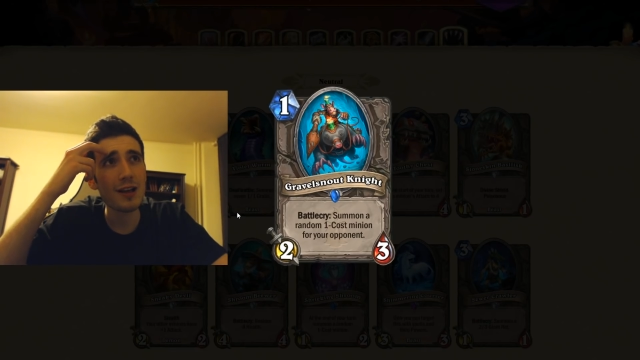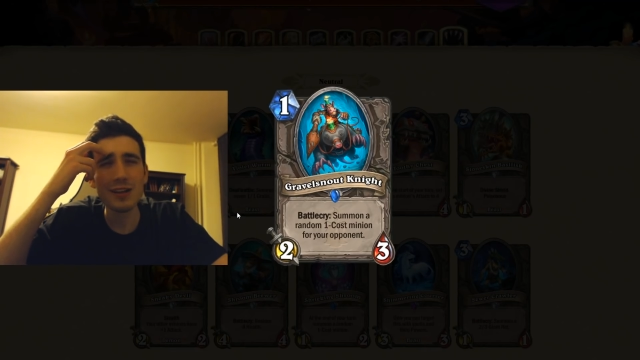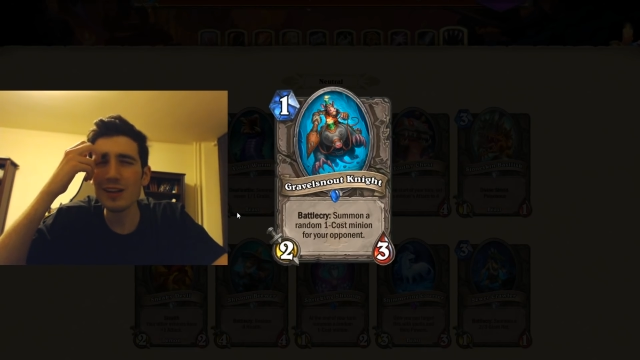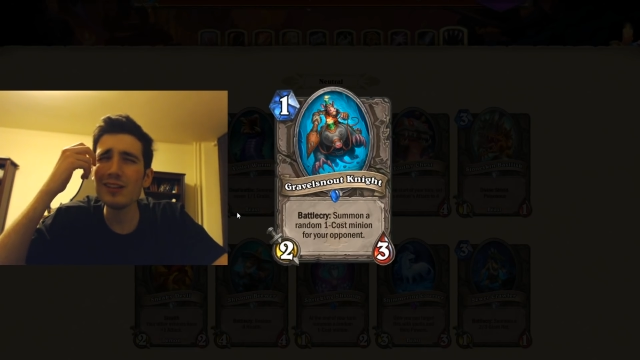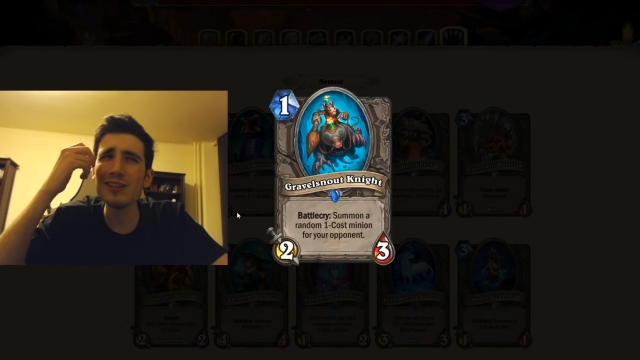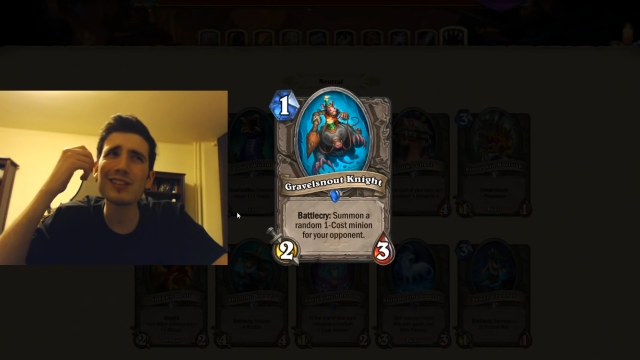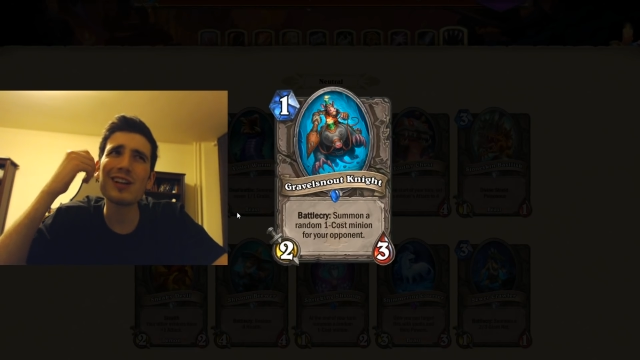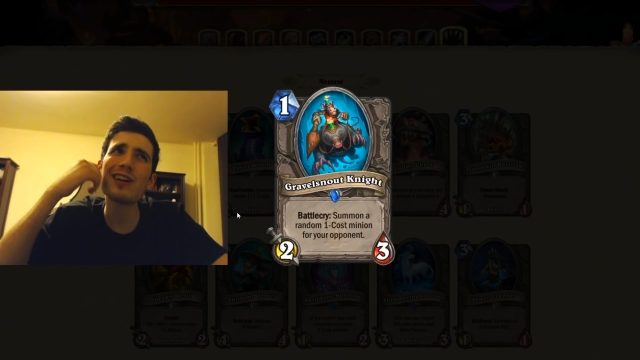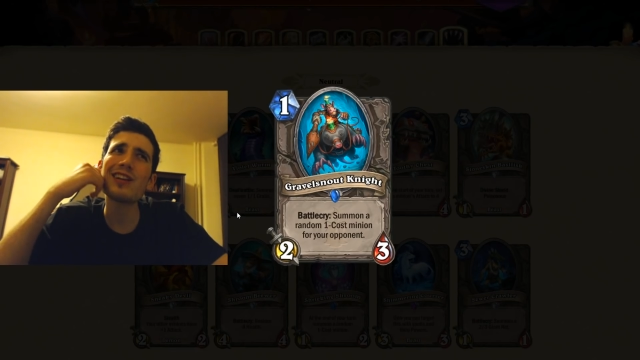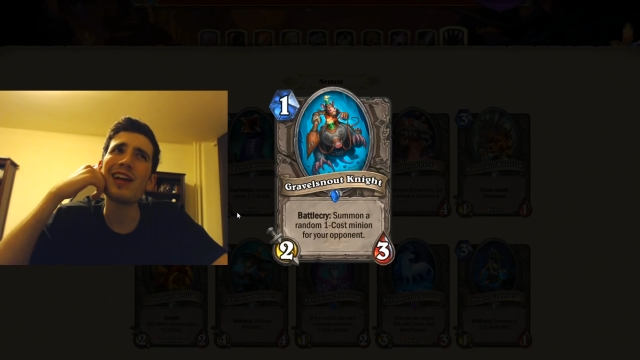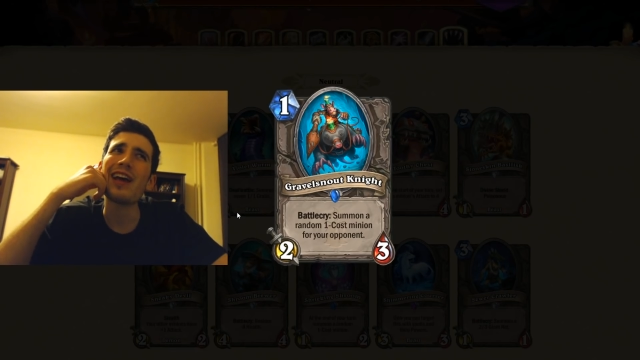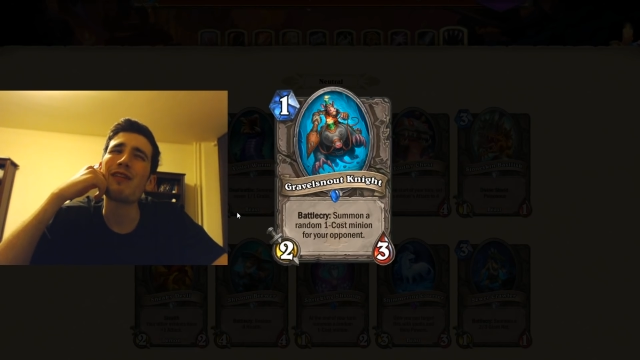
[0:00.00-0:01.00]
Can this
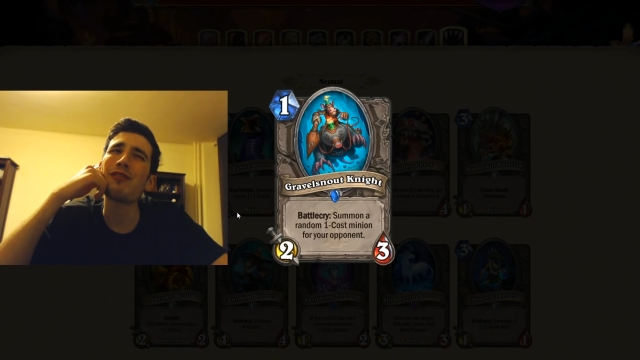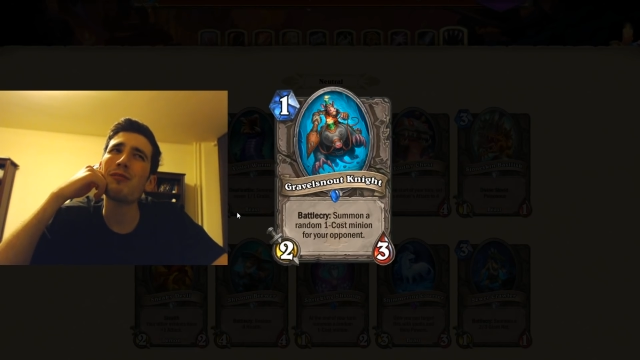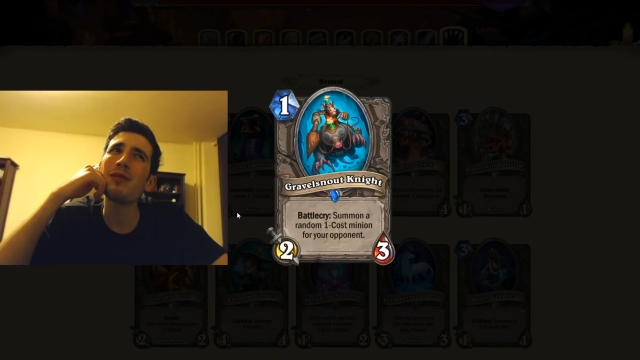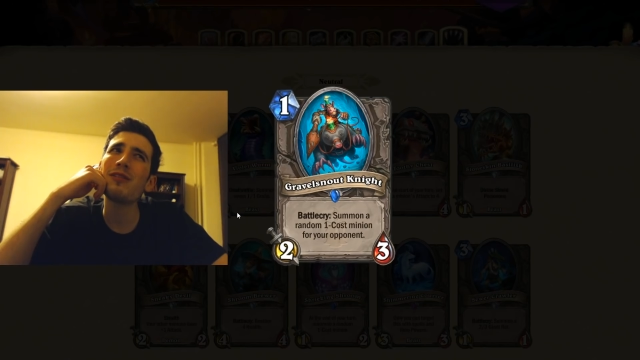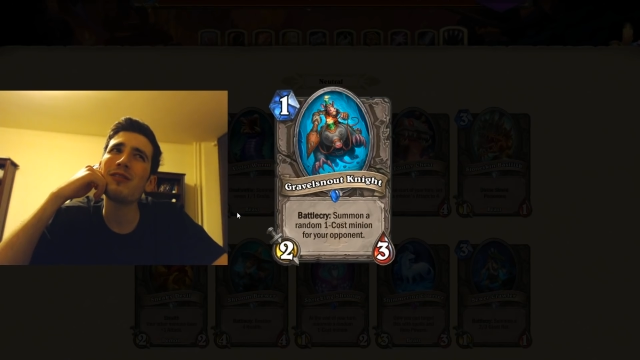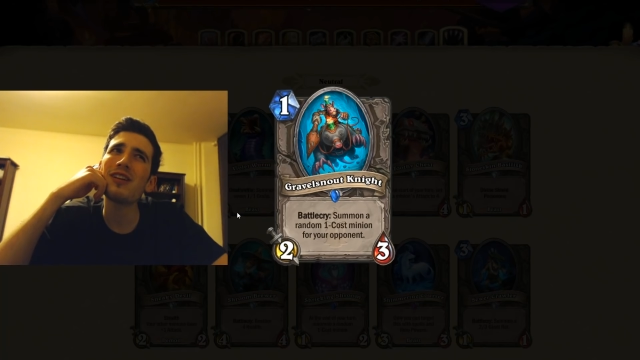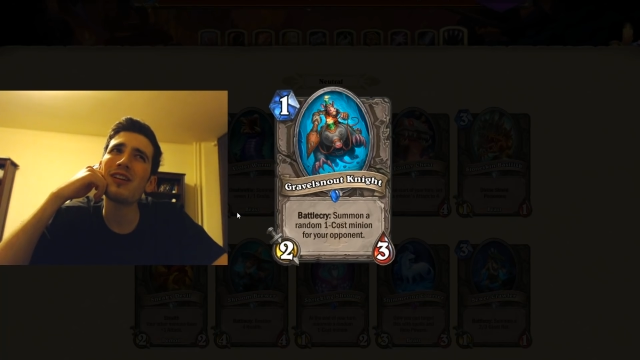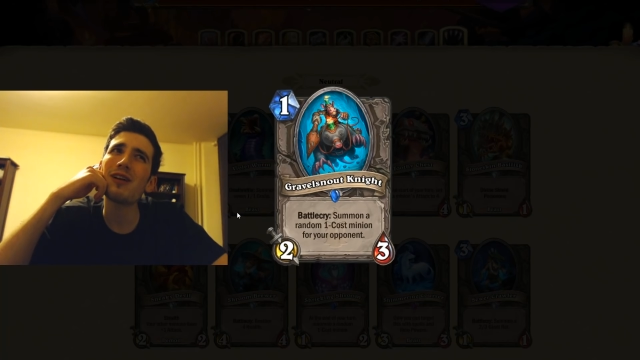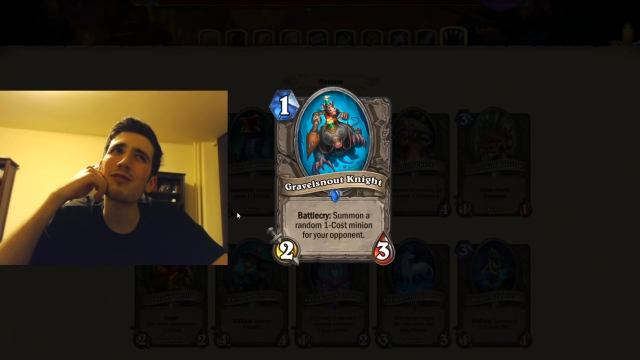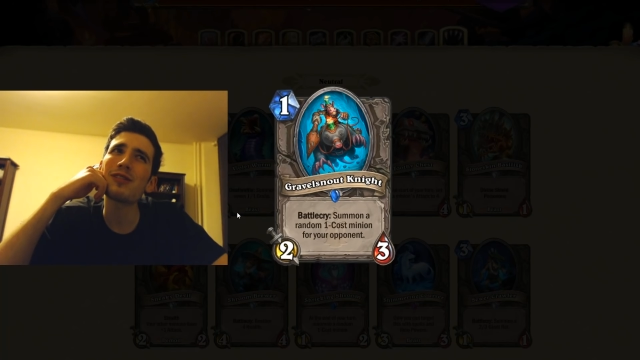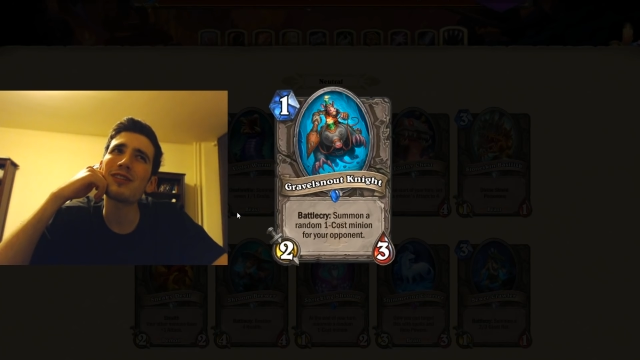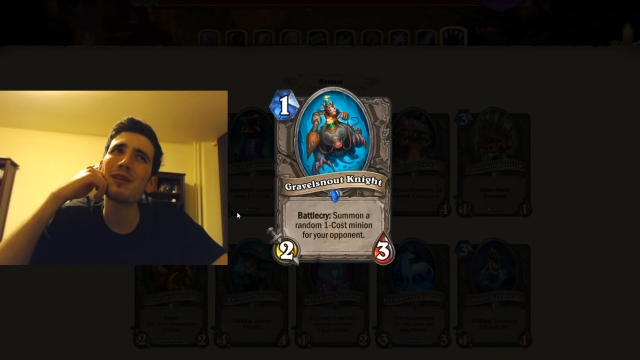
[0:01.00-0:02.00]
card ever be good
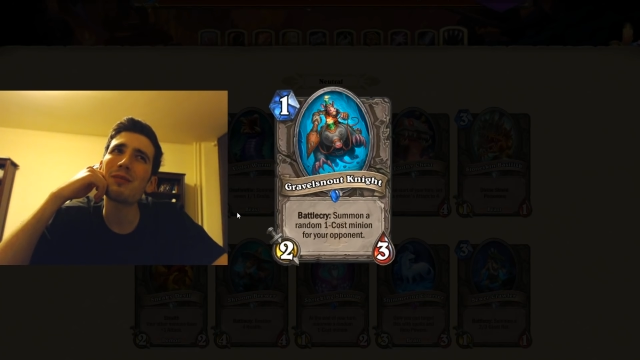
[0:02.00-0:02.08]
enough to see